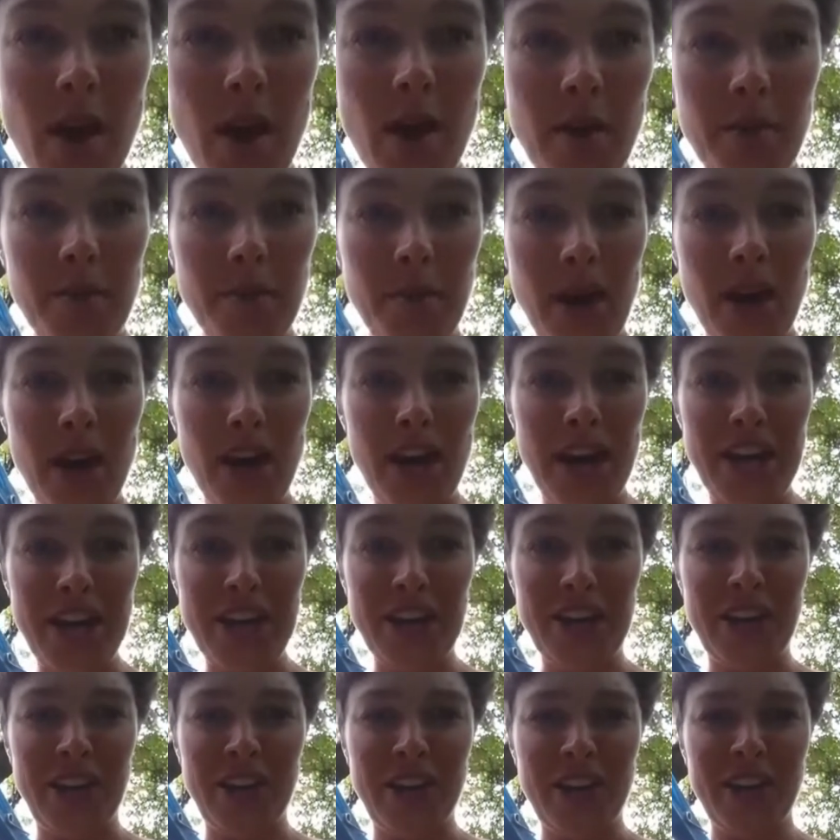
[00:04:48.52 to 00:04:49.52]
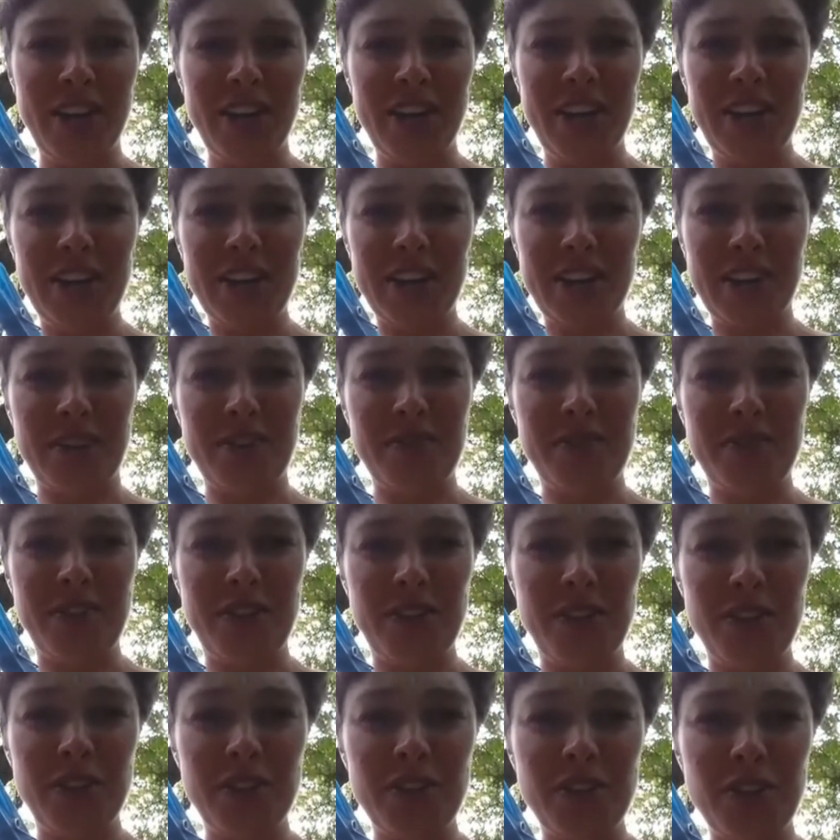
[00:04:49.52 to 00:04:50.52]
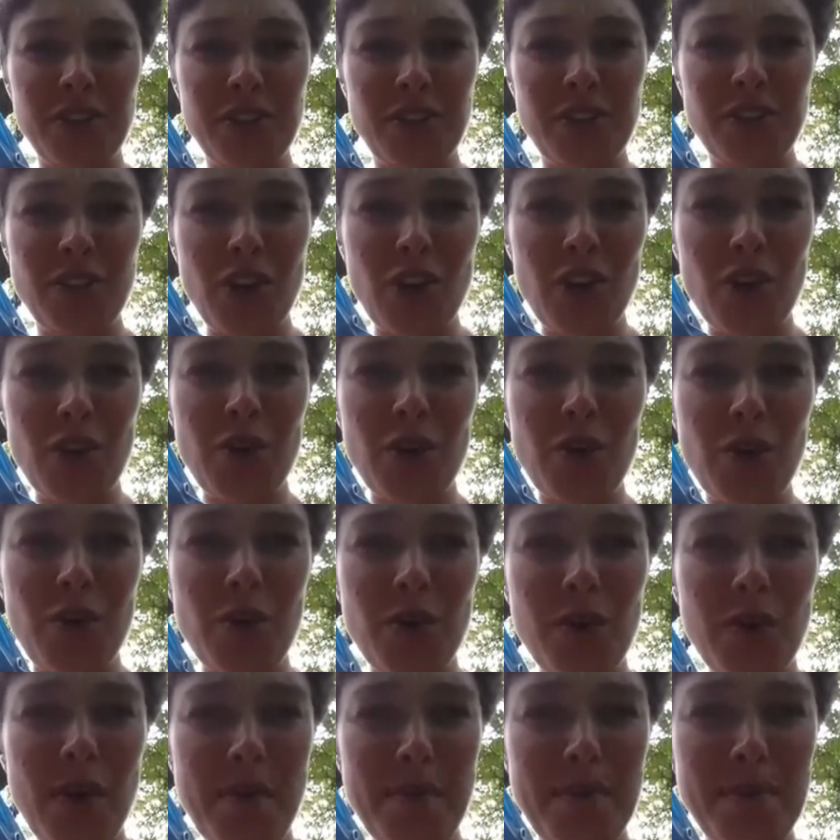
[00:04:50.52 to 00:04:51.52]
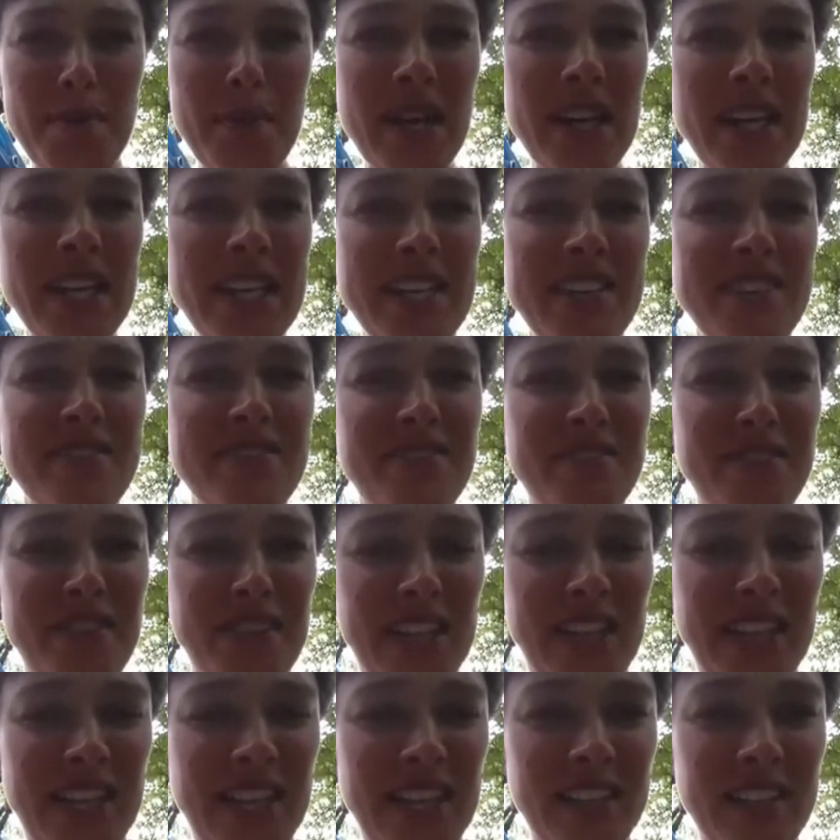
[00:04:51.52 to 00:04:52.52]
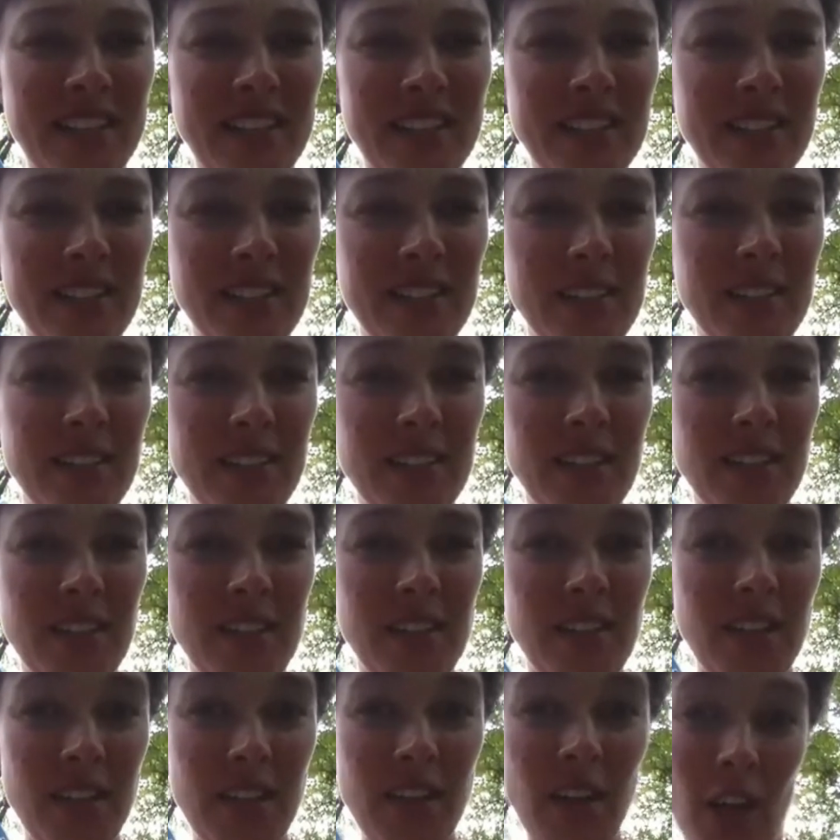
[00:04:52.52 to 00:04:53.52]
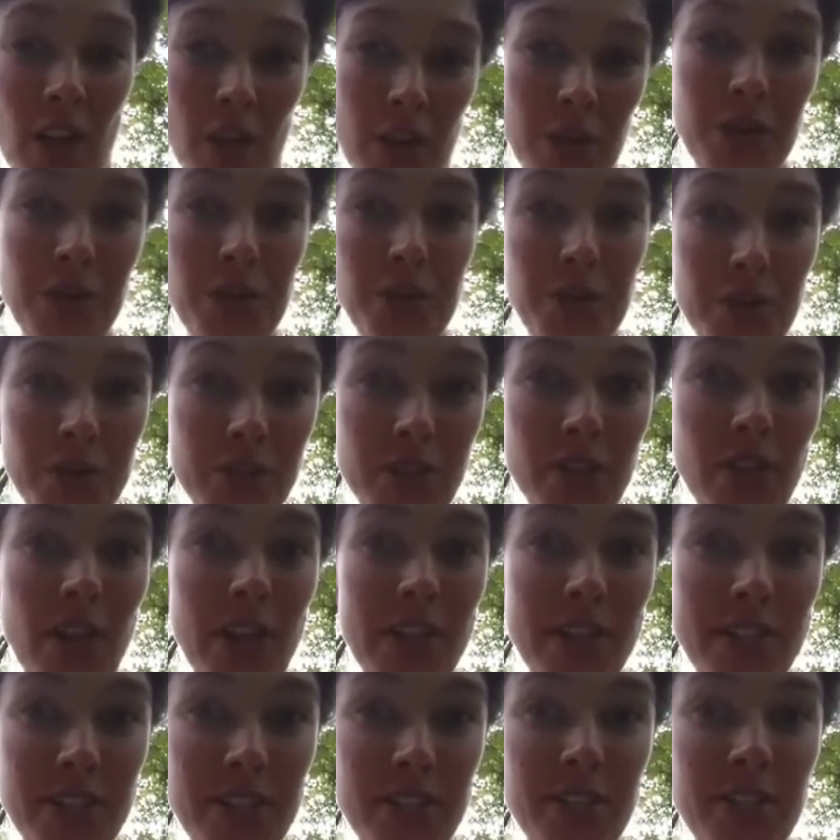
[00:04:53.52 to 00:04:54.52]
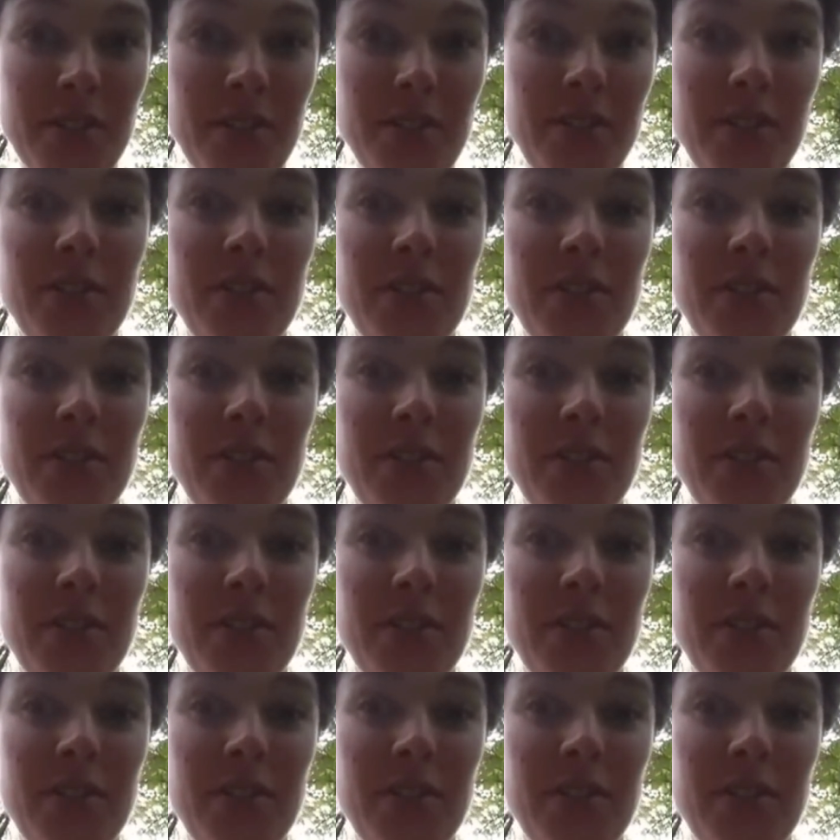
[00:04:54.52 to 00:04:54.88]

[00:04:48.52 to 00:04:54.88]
My heart can feel so many feelings, and yours can too.